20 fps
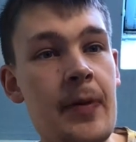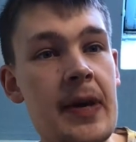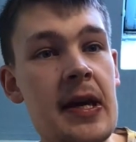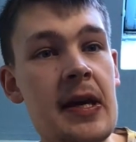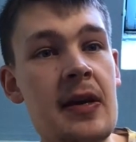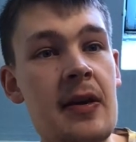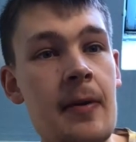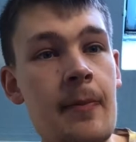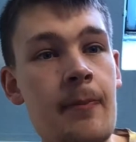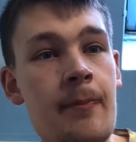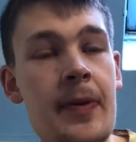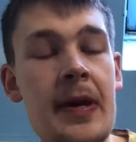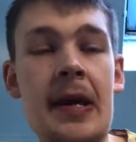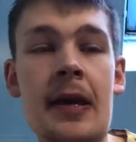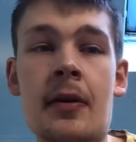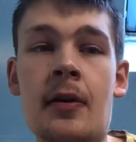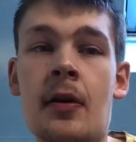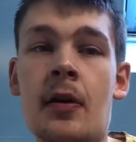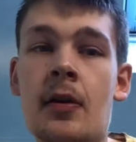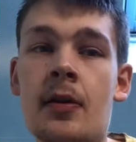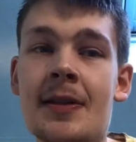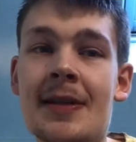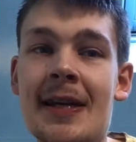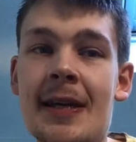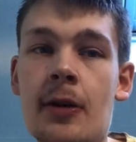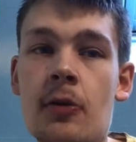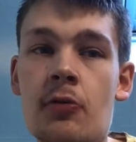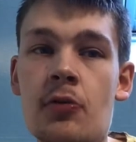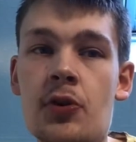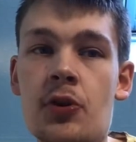big
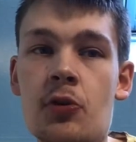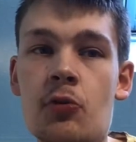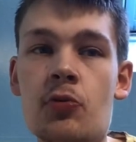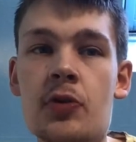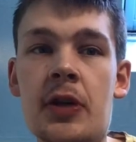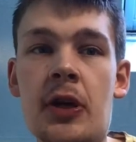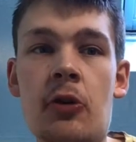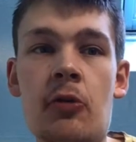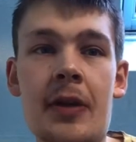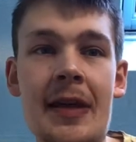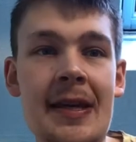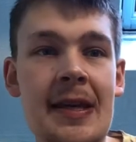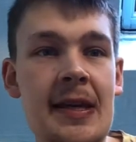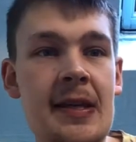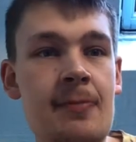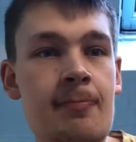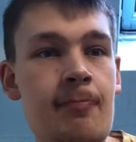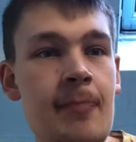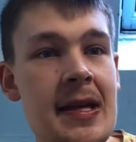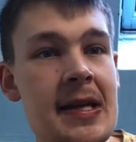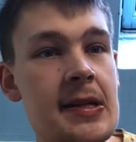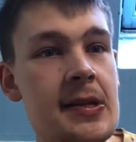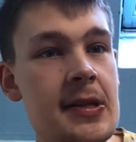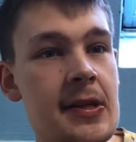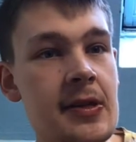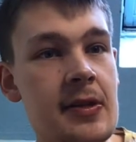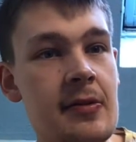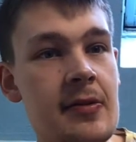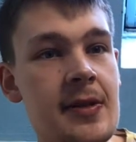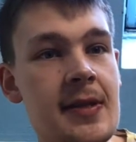title showdown against
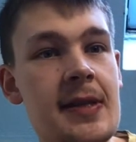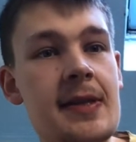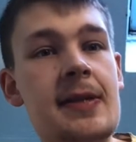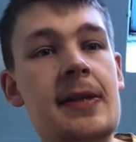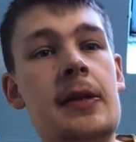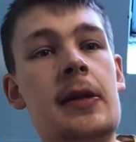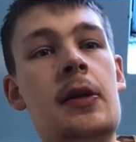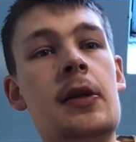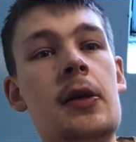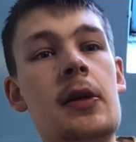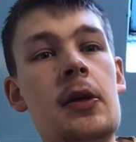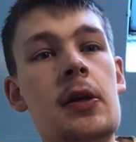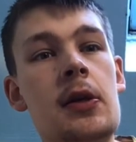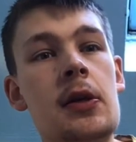Manchester City.